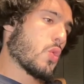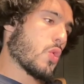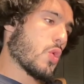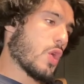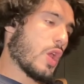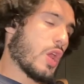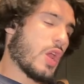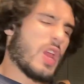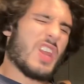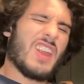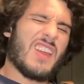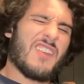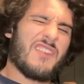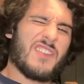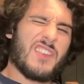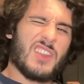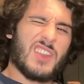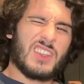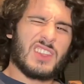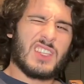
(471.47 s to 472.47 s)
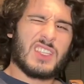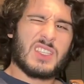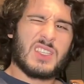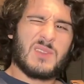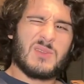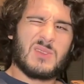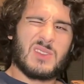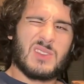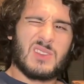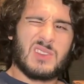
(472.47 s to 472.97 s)
And I feel like the
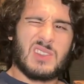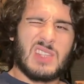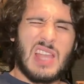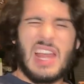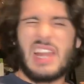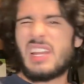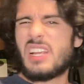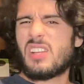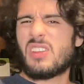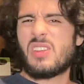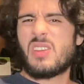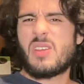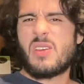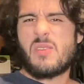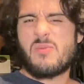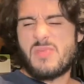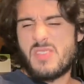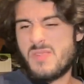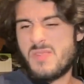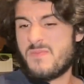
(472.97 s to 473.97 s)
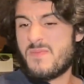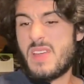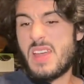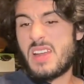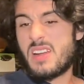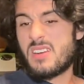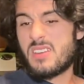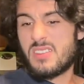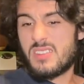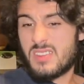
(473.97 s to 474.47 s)
team's technically a bit
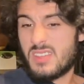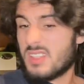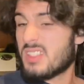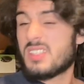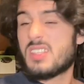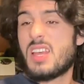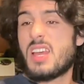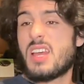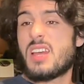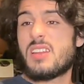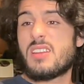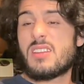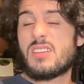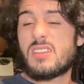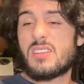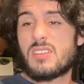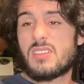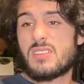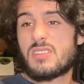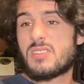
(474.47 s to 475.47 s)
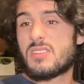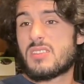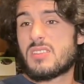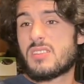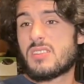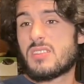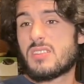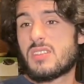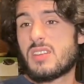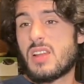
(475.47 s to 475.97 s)
better since then.
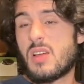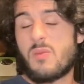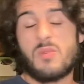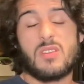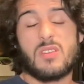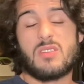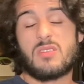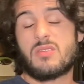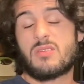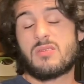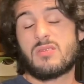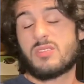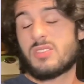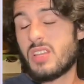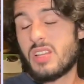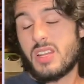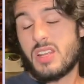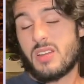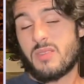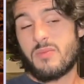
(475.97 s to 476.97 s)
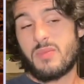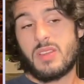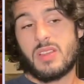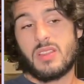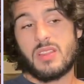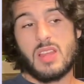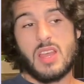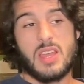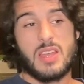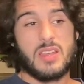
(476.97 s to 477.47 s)
I wouldn't sit here and be
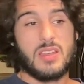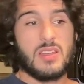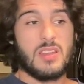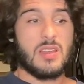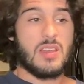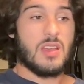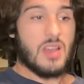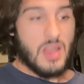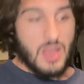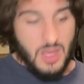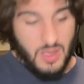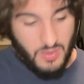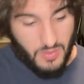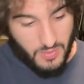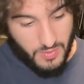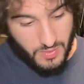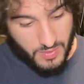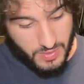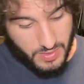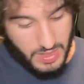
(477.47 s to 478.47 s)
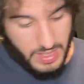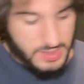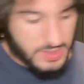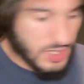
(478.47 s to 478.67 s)
like, oh, that's